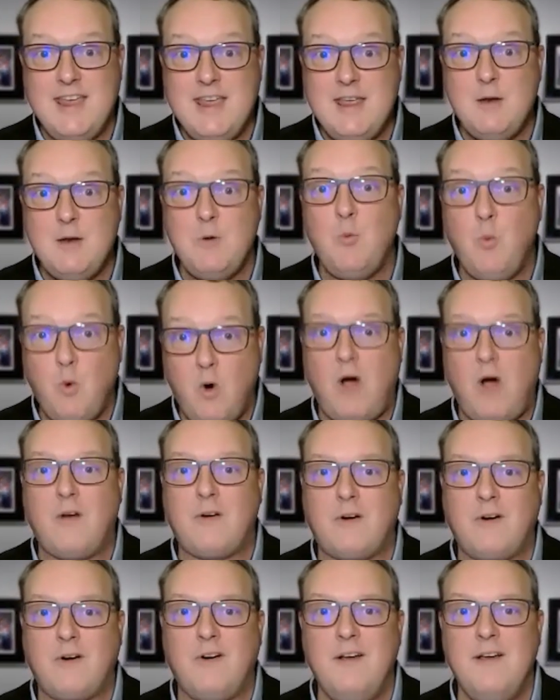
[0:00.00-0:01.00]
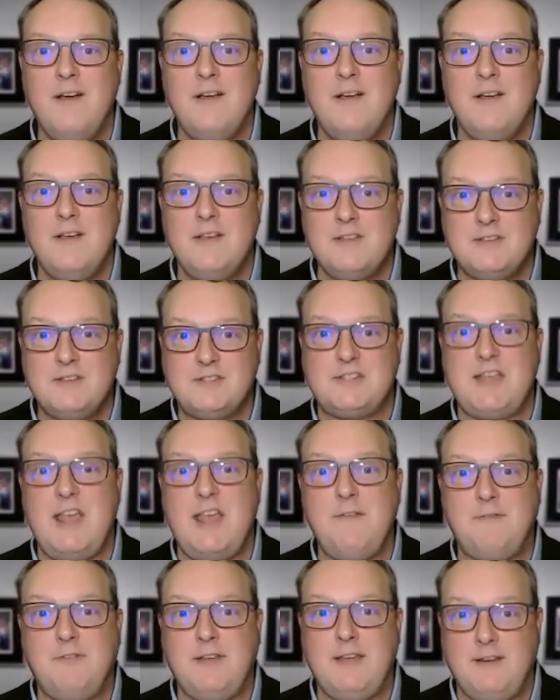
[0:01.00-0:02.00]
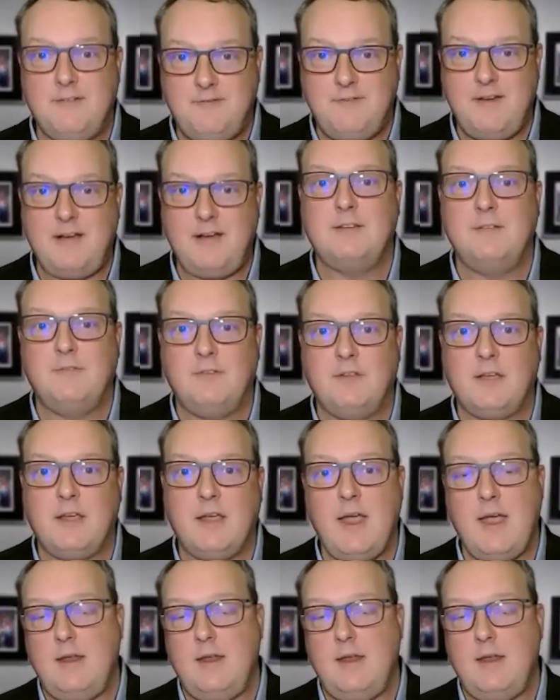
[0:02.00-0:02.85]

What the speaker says: in water safely and effectively.